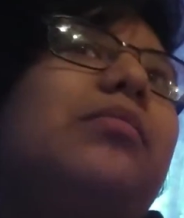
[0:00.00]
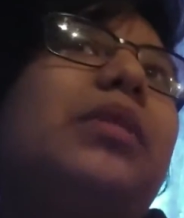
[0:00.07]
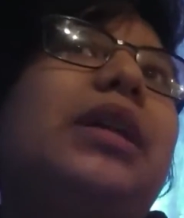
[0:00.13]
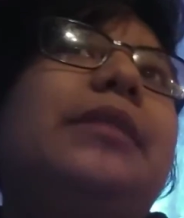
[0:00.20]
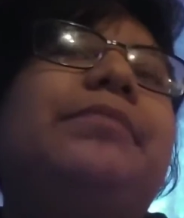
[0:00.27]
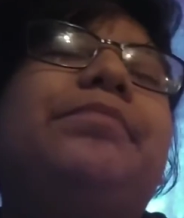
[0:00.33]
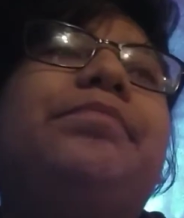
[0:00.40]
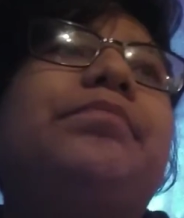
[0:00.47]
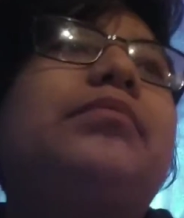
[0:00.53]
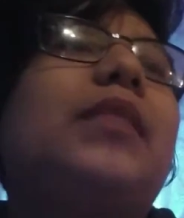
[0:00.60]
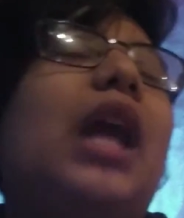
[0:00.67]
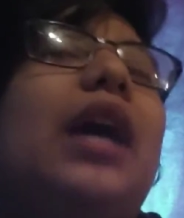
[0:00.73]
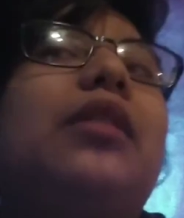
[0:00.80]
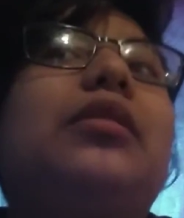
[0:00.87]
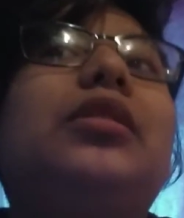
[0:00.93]
But
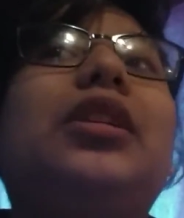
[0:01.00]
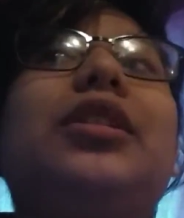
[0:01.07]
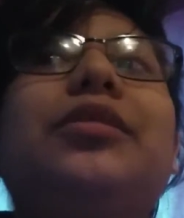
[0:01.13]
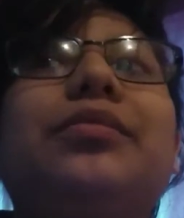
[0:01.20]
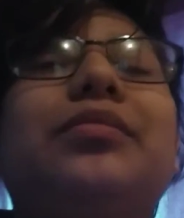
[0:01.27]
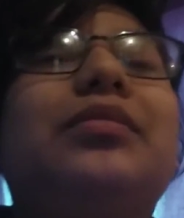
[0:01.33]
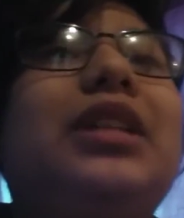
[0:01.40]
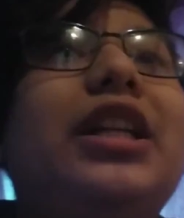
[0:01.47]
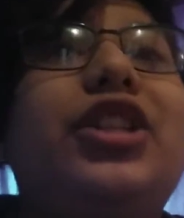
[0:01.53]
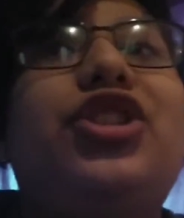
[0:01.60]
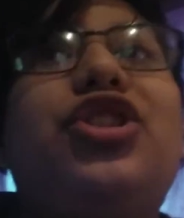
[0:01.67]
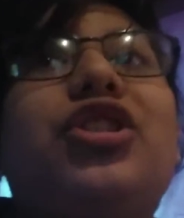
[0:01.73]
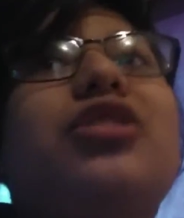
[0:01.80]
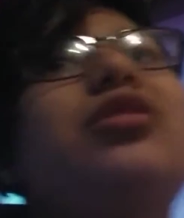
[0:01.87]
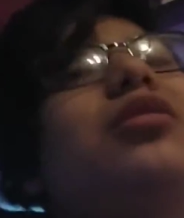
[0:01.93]
I don't know. It's
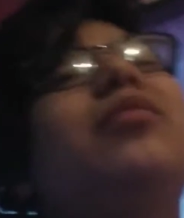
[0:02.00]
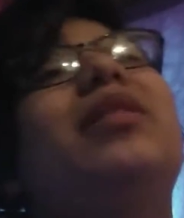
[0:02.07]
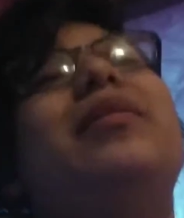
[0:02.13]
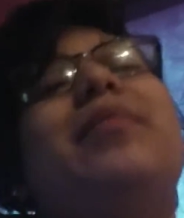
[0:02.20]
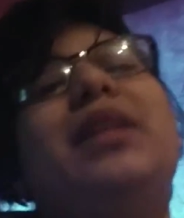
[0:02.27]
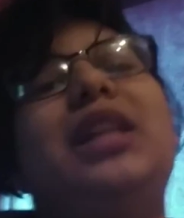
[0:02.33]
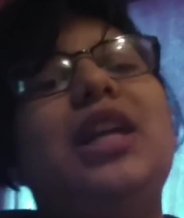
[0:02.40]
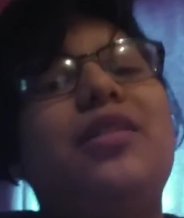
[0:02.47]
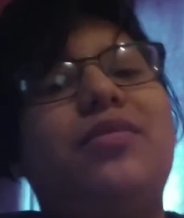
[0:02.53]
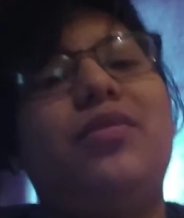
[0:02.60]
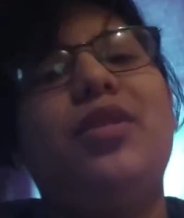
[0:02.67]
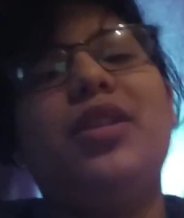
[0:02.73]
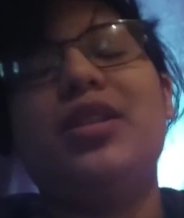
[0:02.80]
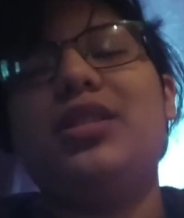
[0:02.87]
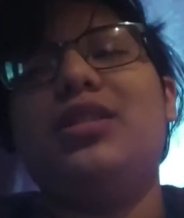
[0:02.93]
just the way my life
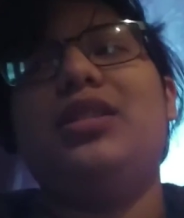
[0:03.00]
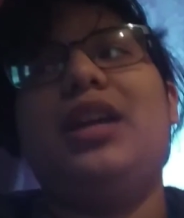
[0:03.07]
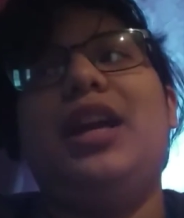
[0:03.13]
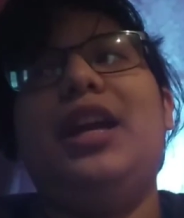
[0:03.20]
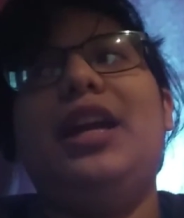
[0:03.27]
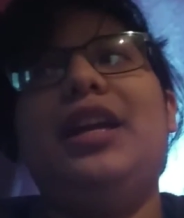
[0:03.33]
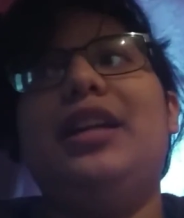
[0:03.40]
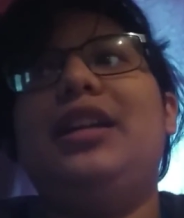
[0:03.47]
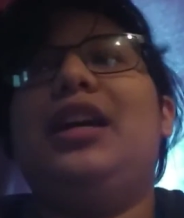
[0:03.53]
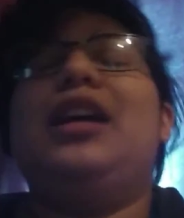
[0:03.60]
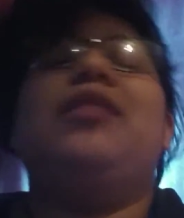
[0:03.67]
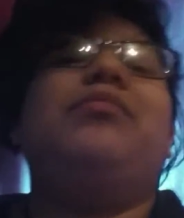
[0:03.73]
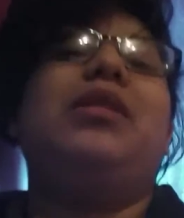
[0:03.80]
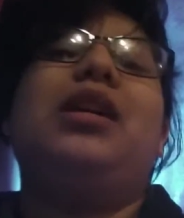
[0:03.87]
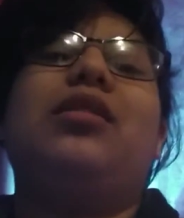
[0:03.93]
works, and
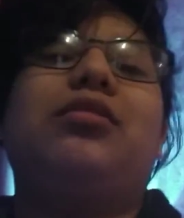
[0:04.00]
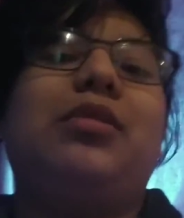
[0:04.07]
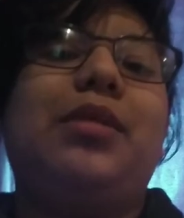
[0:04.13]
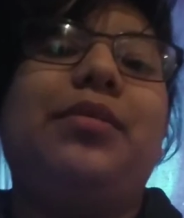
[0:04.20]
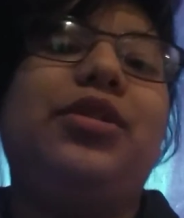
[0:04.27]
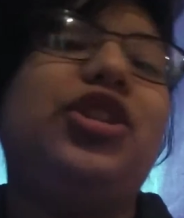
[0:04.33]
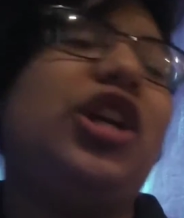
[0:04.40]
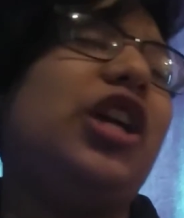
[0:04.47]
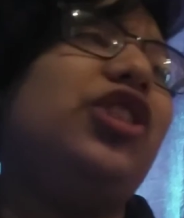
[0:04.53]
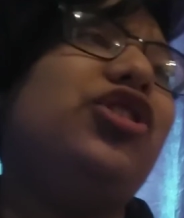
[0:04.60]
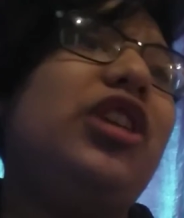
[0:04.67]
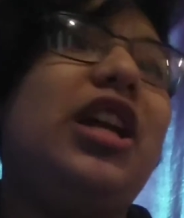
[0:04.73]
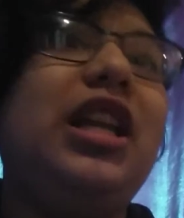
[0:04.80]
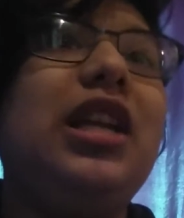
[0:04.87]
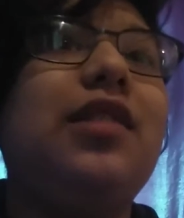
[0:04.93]
I'm not going to be able to change
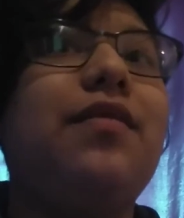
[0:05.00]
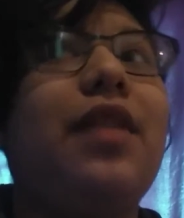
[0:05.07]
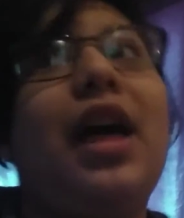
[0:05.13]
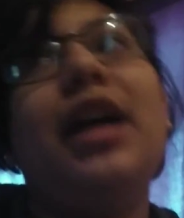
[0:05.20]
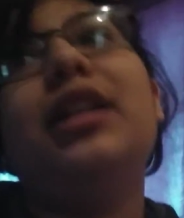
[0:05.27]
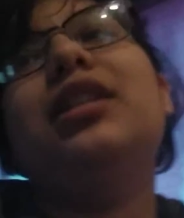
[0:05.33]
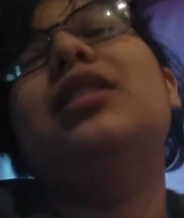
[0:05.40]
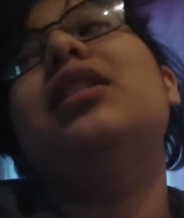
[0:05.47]
any of that.